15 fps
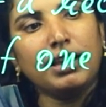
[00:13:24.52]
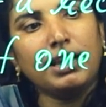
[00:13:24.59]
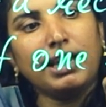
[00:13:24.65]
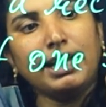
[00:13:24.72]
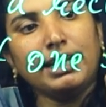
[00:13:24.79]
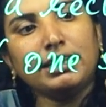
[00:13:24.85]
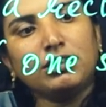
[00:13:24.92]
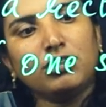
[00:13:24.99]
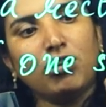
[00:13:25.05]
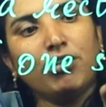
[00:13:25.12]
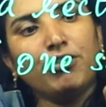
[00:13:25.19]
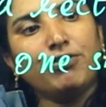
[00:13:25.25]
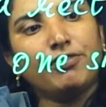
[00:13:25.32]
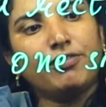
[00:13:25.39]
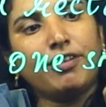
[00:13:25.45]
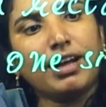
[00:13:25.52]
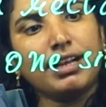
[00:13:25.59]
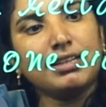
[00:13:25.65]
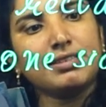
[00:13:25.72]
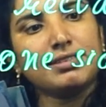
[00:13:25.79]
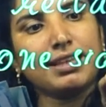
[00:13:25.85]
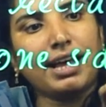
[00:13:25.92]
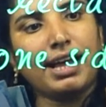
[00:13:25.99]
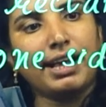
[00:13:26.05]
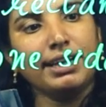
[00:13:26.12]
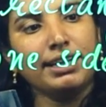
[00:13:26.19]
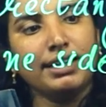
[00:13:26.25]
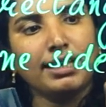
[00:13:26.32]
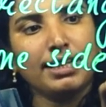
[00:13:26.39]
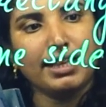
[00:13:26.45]
Length of one
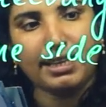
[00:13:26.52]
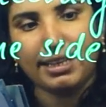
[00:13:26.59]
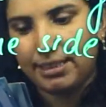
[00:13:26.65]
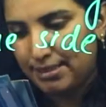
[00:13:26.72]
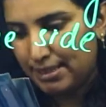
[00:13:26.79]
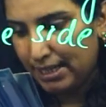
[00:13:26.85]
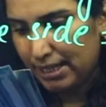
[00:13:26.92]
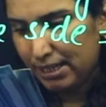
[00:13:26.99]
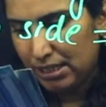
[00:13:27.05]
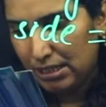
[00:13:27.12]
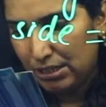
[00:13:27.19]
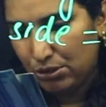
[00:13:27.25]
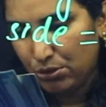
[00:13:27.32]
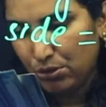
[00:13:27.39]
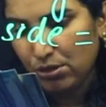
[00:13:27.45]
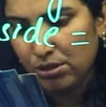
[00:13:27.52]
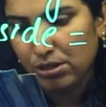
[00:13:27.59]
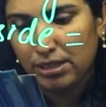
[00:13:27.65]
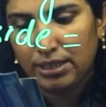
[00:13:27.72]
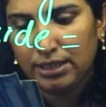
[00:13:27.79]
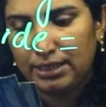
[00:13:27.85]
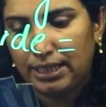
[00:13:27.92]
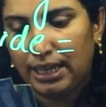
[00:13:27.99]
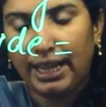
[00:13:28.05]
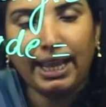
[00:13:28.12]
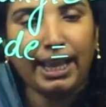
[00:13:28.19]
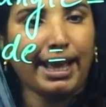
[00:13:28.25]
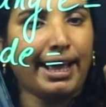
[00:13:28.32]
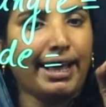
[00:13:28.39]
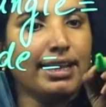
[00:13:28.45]
side is equal to
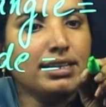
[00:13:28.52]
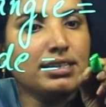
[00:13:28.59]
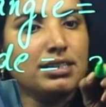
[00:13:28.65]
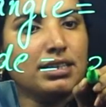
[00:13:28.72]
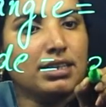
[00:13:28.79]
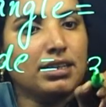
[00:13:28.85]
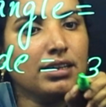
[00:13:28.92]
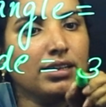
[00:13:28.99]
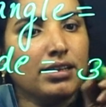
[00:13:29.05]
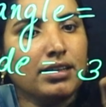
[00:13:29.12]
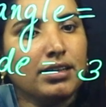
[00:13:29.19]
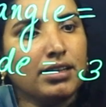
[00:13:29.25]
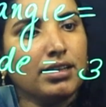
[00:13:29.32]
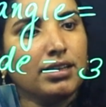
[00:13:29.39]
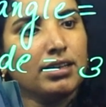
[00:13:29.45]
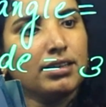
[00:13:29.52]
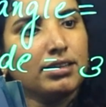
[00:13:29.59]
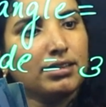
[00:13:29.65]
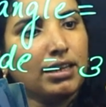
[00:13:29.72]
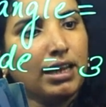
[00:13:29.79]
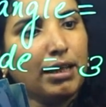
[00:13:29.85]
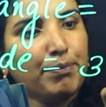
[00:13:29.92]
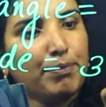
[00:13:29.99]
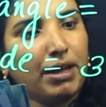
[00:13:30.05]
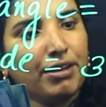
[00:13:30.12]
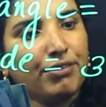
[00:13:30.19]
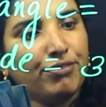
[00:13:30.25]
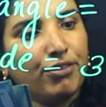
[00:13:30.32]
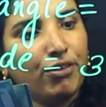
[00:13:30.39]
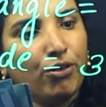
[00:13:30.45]
3 and 3 by
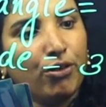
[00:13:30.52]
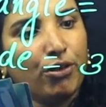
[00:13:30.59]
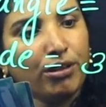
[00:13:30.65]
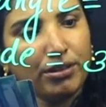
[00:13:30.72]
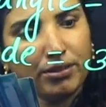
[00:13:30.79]
4